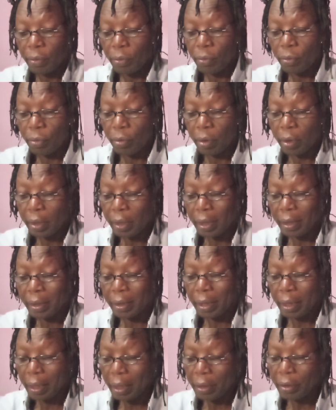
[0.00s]
What
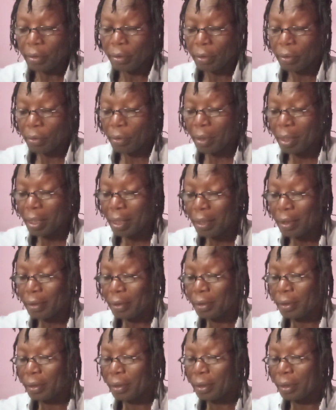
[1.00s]
interaction
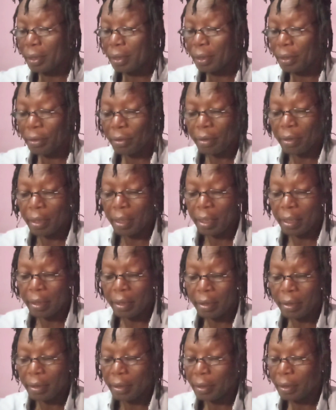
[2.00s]
occurs in the nucleus
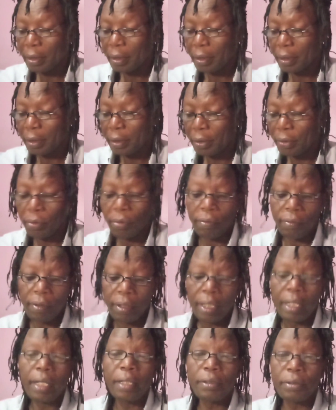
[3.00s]
of
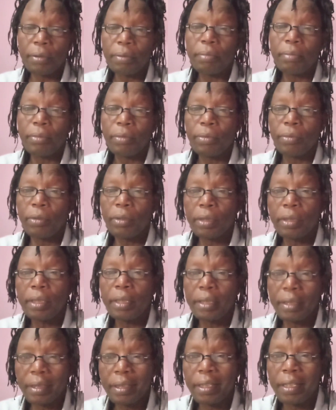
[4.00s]
an atom? What
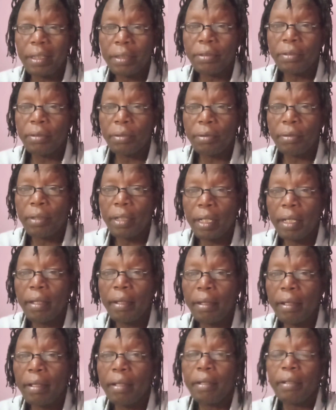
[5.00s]
interaction occurs
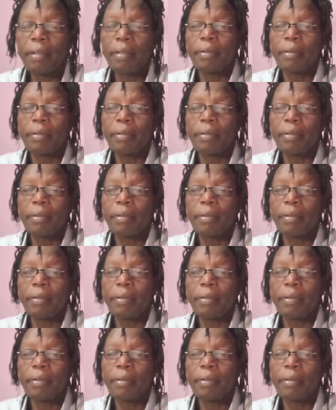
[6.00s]
there?